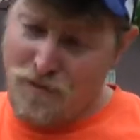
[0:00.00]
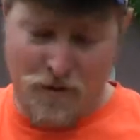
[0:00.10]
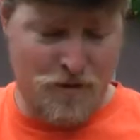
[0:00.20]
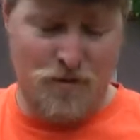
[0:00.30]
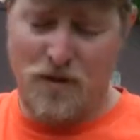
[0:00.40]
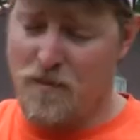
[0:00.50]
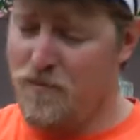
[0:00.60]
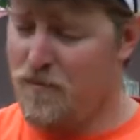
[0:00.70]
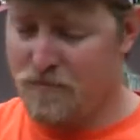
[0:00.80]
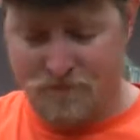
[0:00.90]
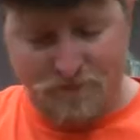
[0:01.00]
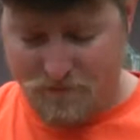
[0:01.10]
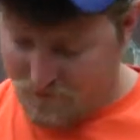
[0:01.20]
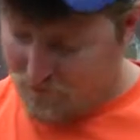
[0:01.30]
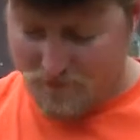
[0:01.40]
first trip,
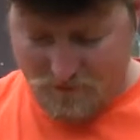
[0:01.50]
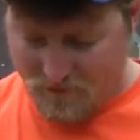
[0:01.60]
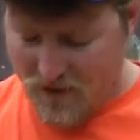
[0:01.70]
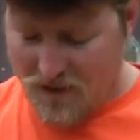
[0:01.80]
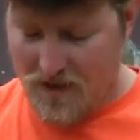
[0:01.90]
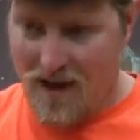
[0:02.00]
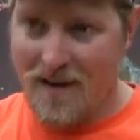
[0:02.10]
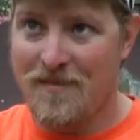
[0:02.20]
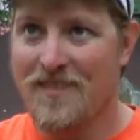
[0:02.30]
this guy.